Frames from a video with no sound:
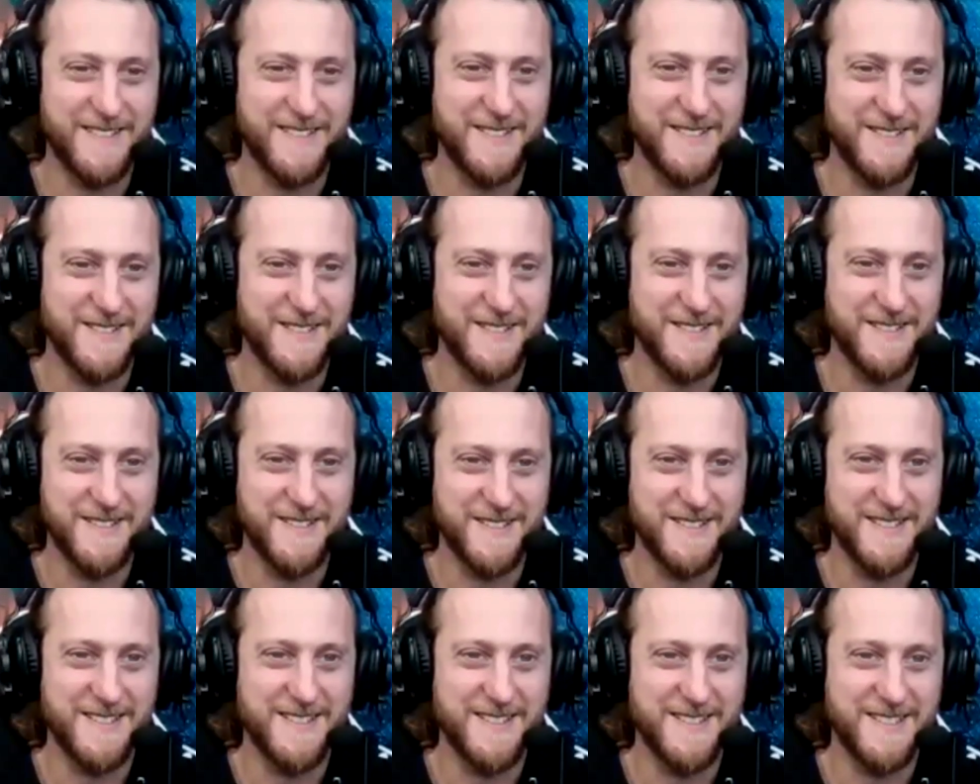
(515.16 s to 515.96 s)

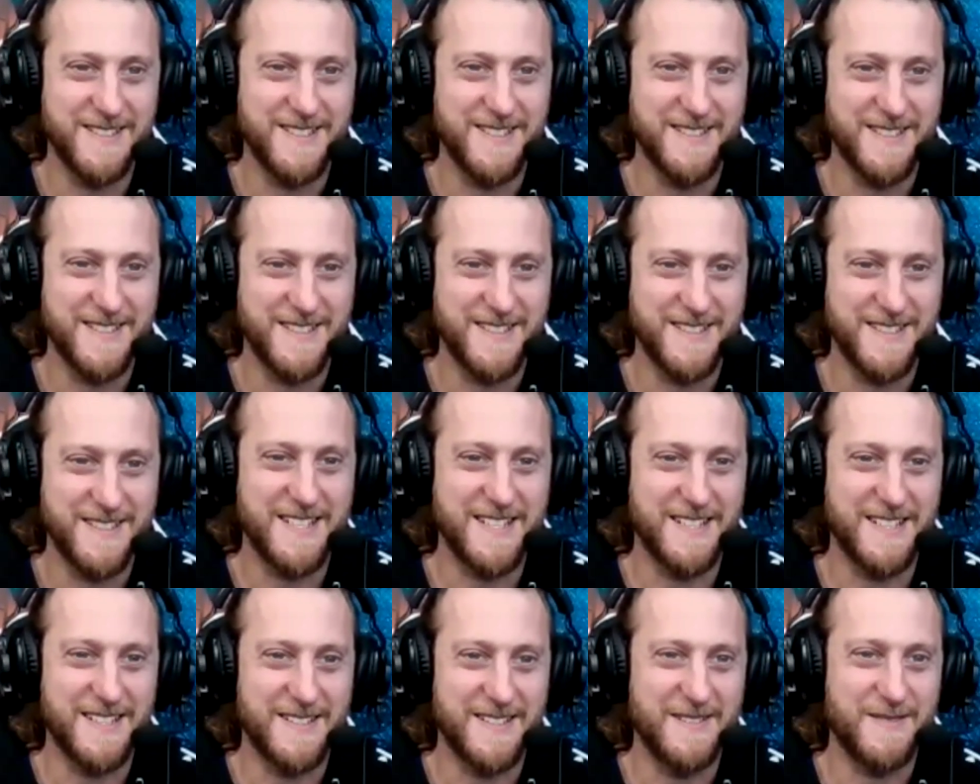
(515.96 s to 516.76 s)
gross.
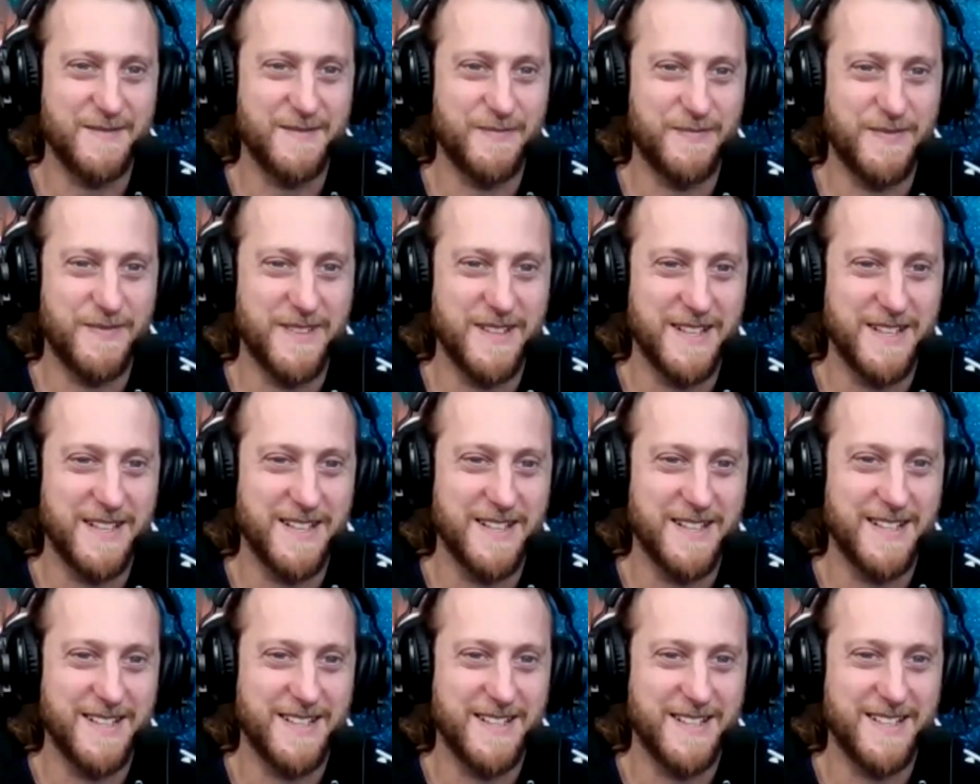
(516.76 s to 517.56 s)
Yeah. Like
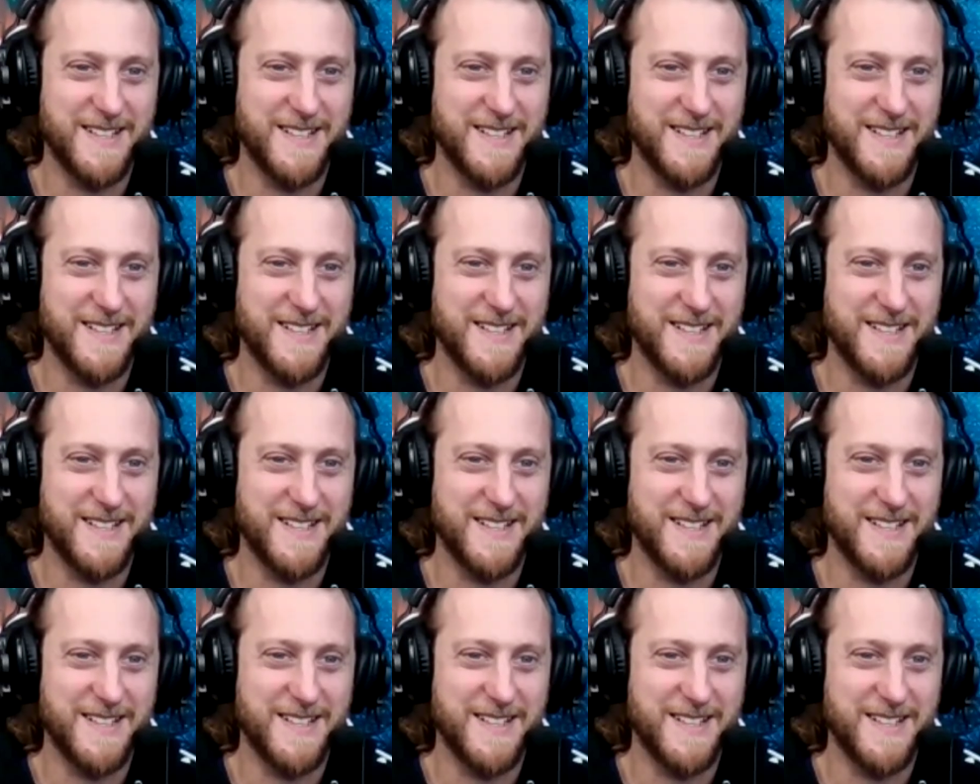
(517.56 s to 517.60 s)
pee,